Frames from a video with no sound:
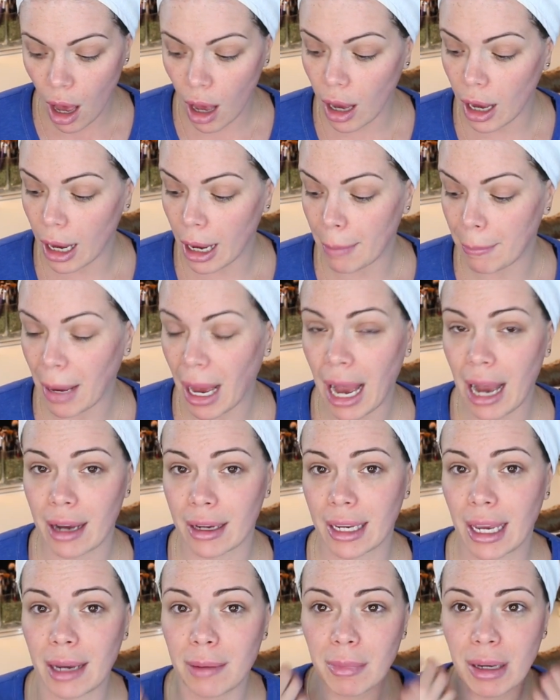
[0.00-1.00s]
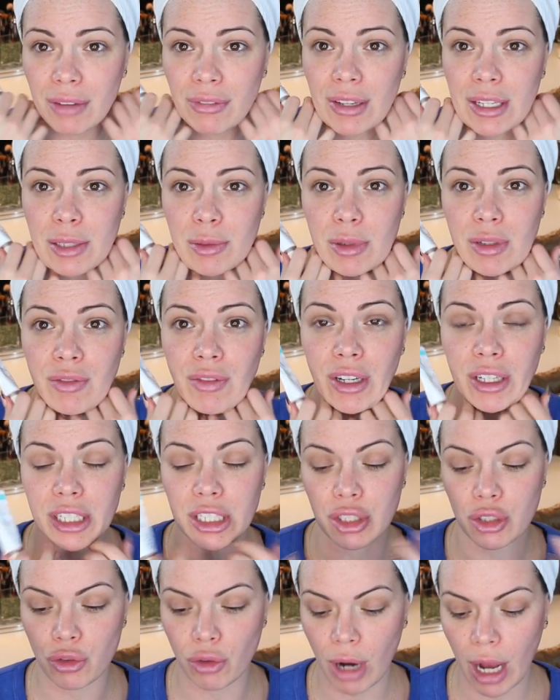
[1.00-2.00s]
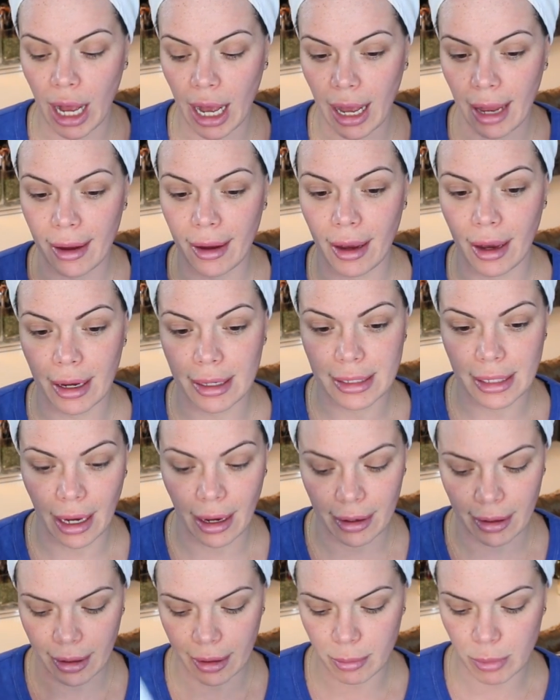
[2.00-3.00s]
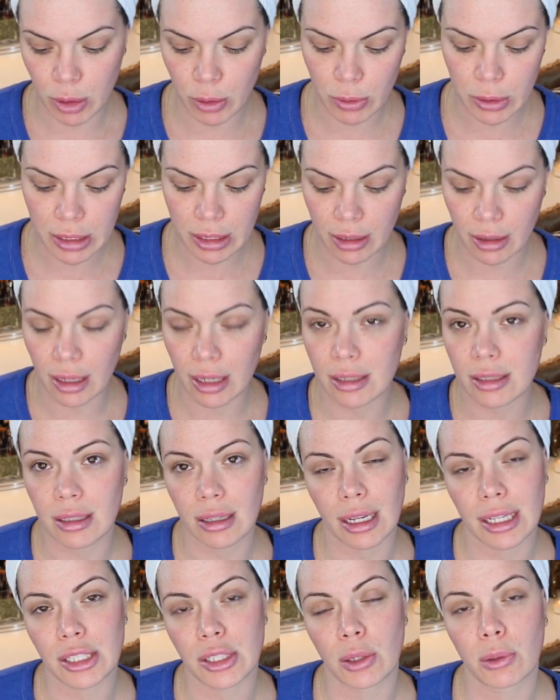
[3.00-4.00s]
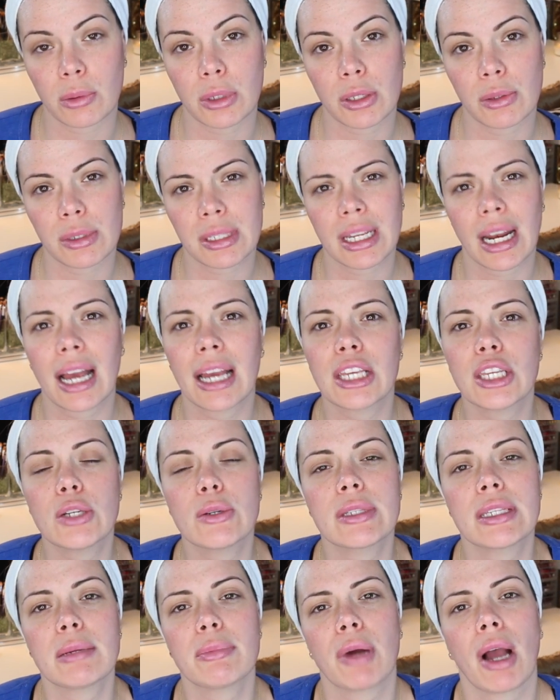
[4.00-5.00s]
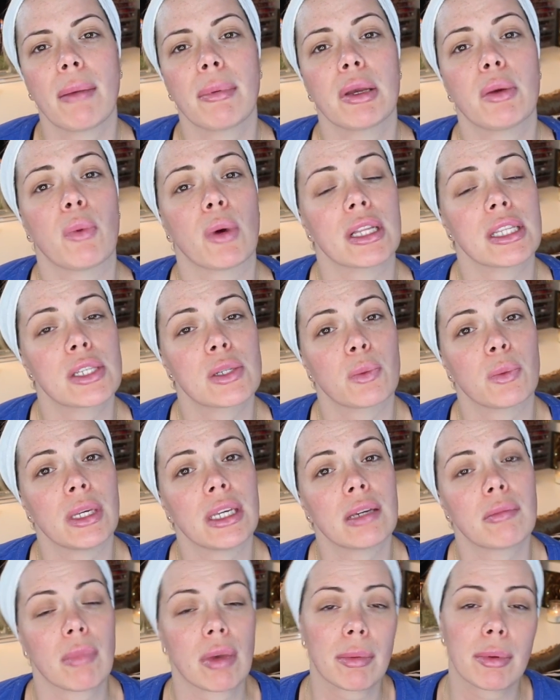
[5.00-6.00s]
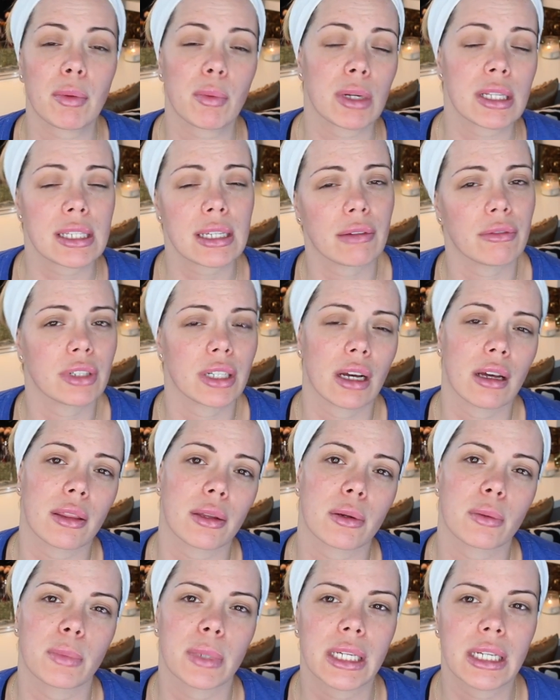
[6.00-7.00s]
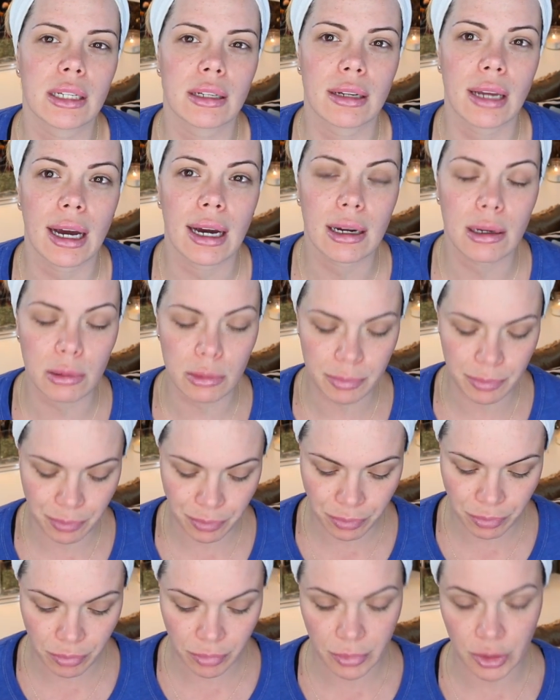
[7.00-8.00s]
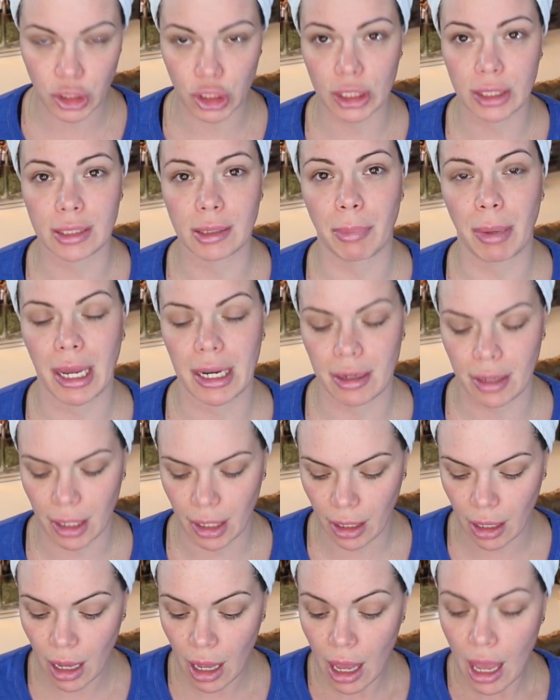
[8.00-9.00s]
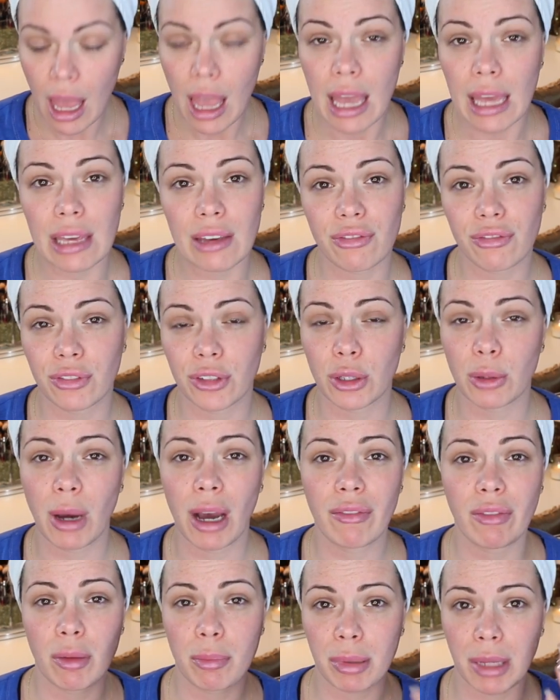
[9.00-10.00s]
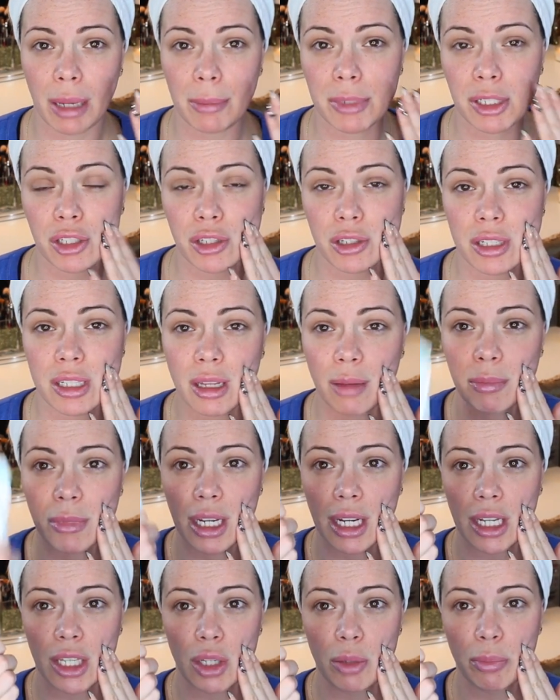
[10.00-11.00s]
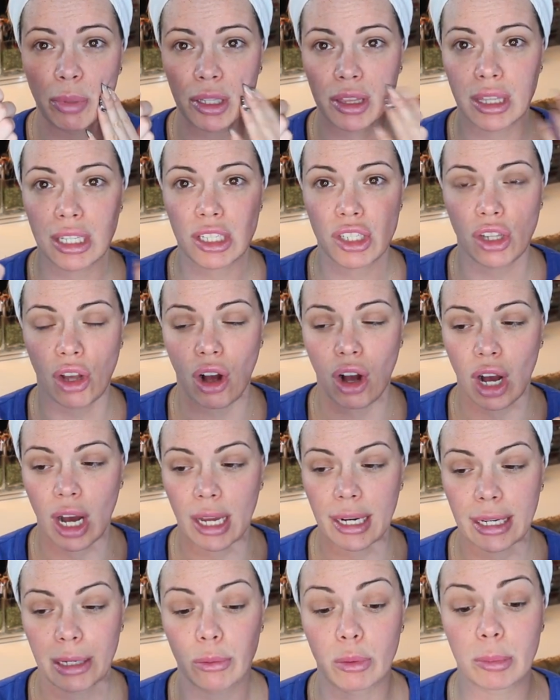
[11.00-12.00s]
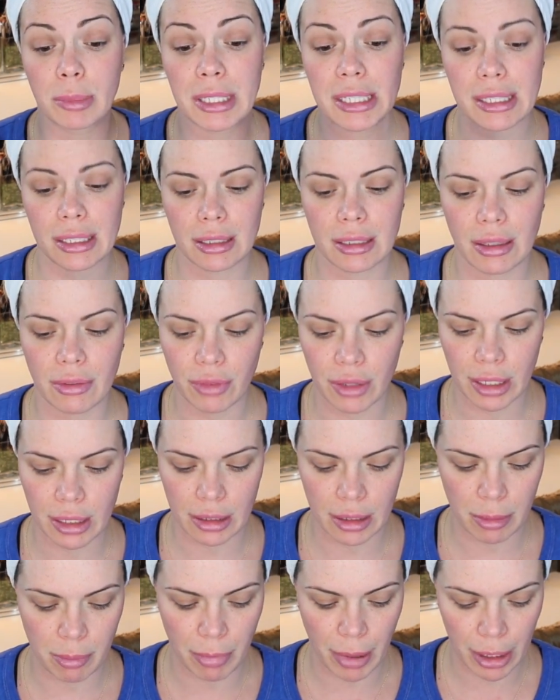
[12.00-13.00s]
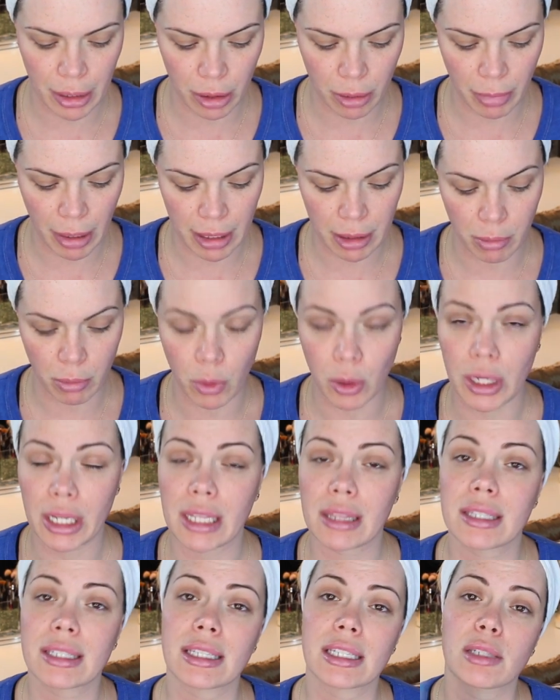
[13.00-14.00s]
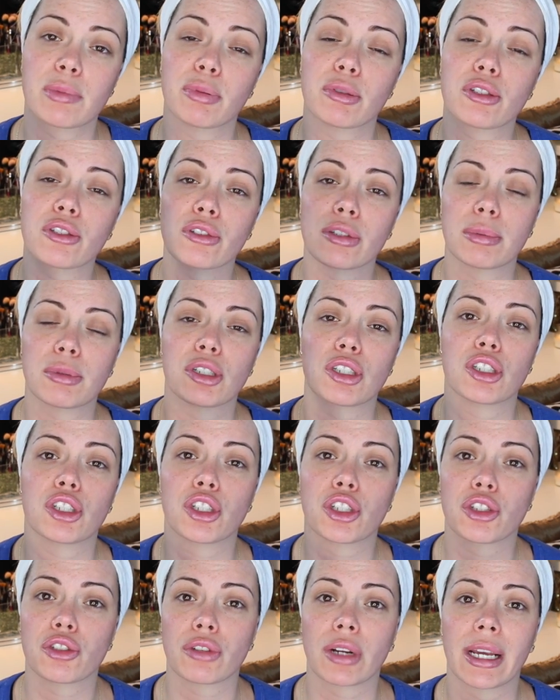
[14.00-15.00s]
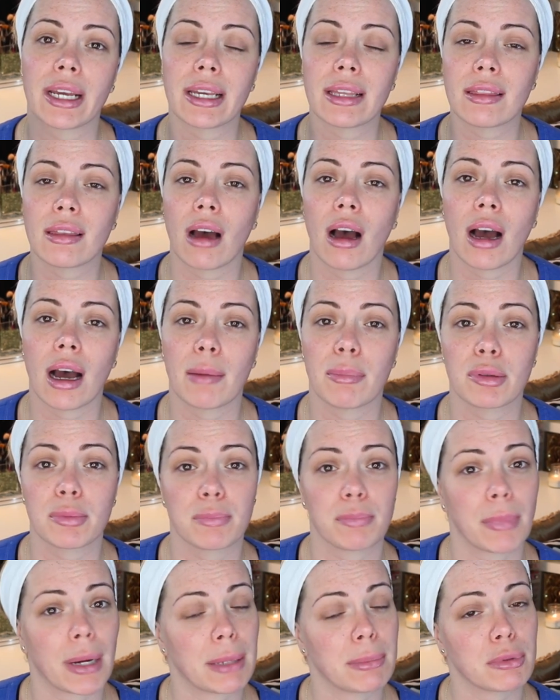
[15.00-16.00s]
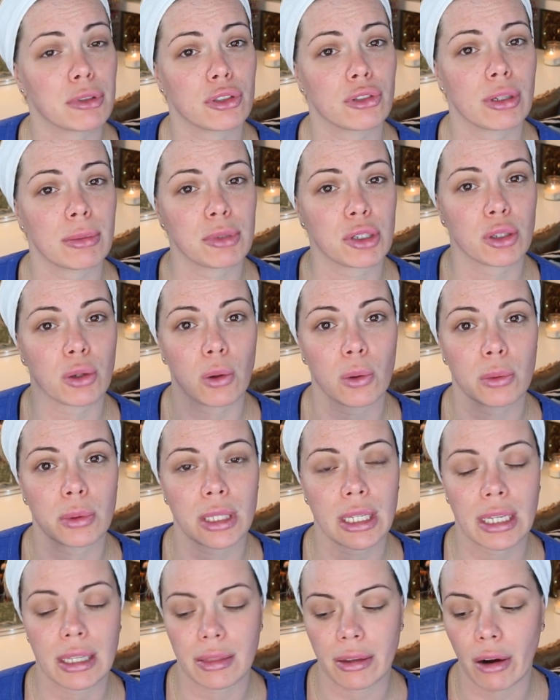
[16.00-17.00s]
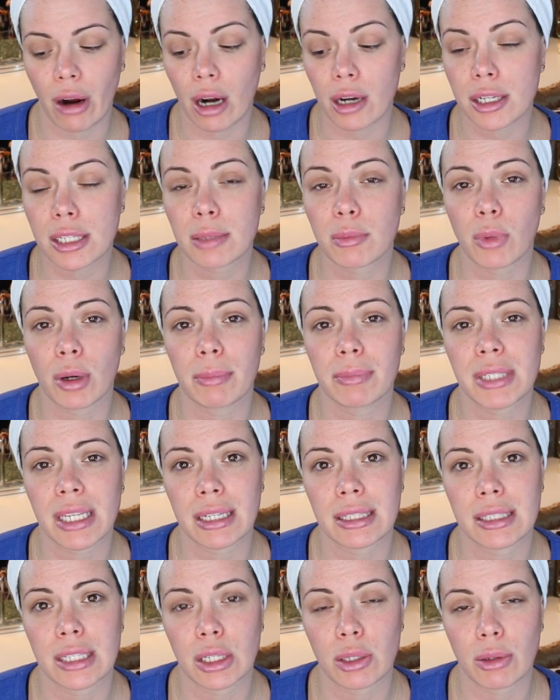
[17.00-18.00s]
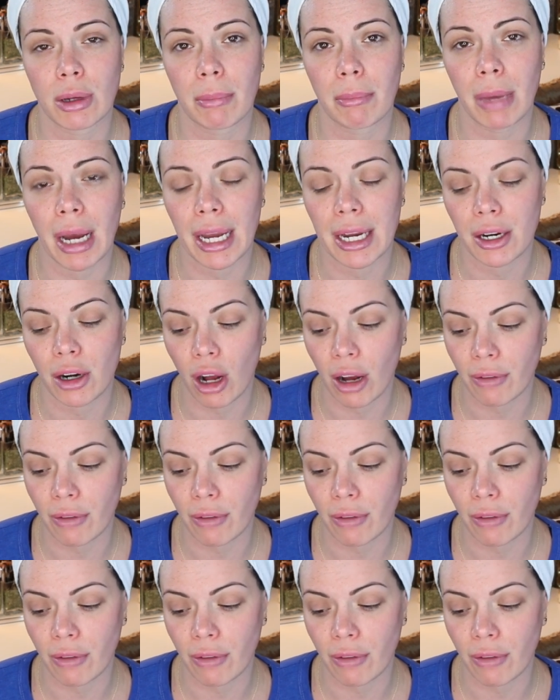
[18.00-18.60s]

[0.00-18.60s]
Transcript: Um, again, my face was very dry and I am used to this and I I don't use it. I use it probably once a week, maybe once every other week now just depending. If you have a blemish or something and you put this on, it will be significantly better by the morning. This is prescription strength up uh, by prescription only. There are some websites that you can buy it